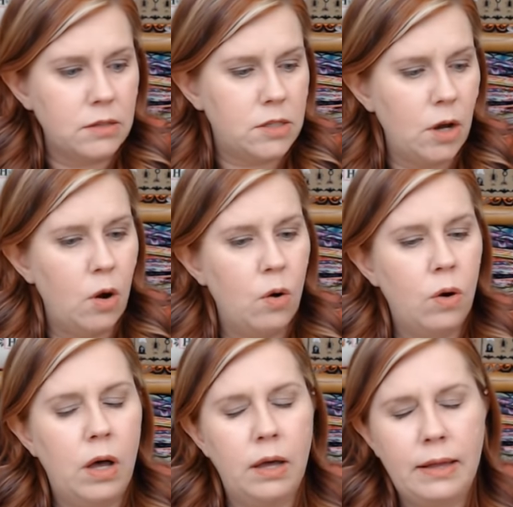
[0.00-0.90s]

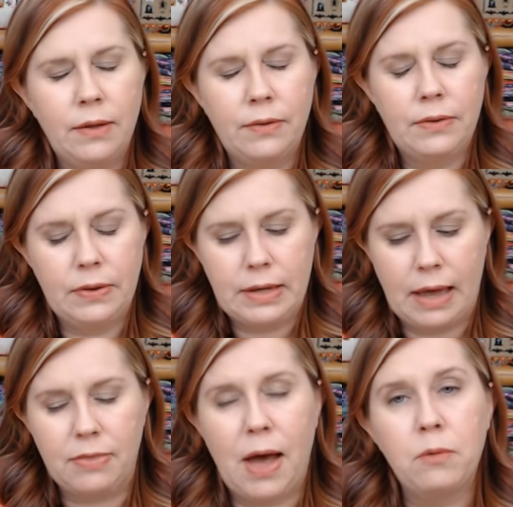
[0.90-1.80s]
So
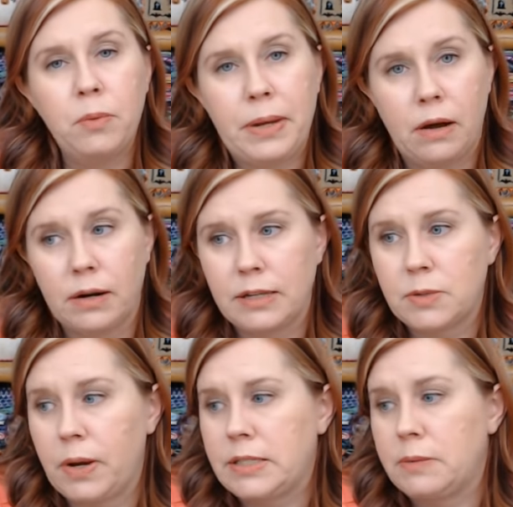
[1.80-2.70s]
yeah, that will be on
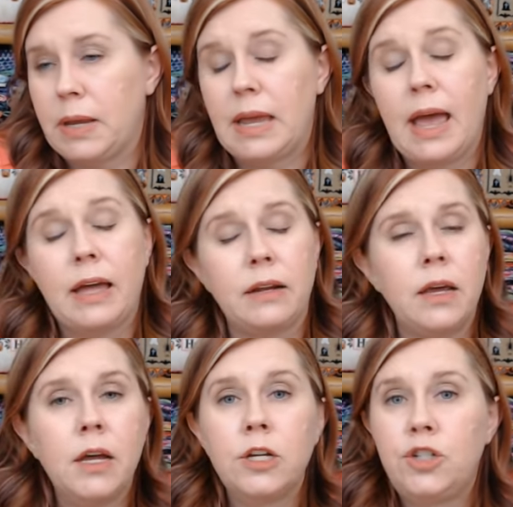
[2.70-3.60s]
its way to me.
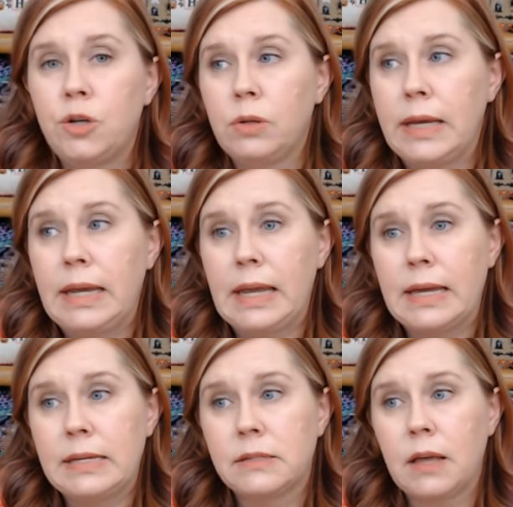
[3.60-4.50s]
And Julie
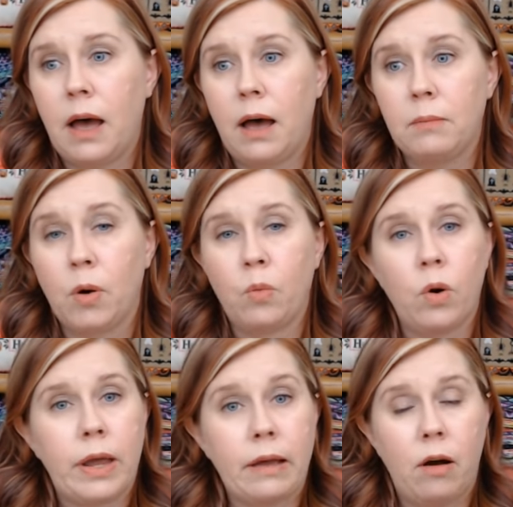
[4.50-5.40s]
is um,
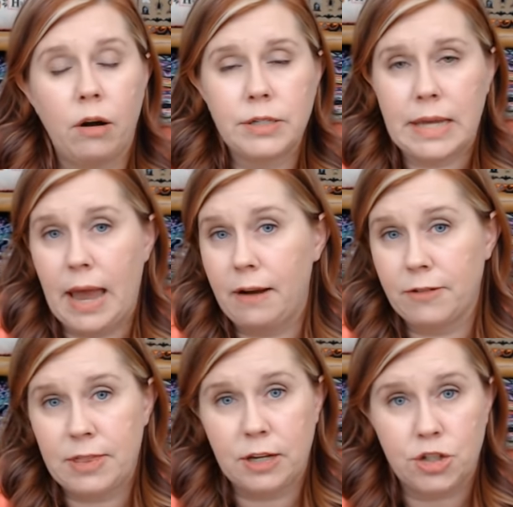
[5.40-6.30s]
working hard to get
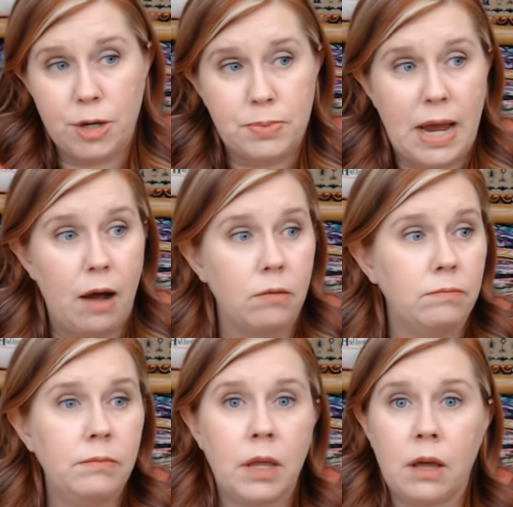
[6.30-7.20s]
everything shipped out